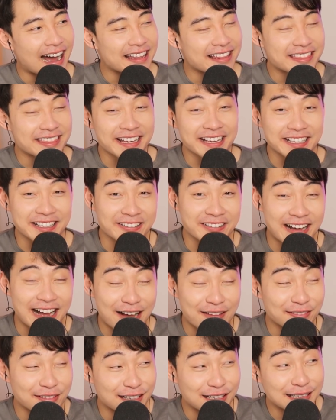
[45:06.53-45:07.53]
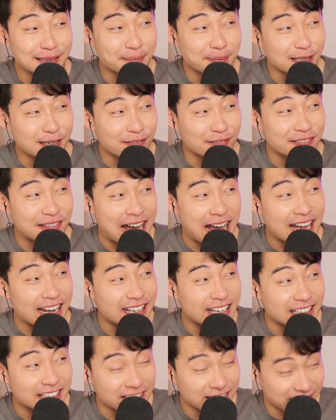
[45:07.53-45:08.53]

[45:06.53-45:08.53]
I think you have a little bit of that in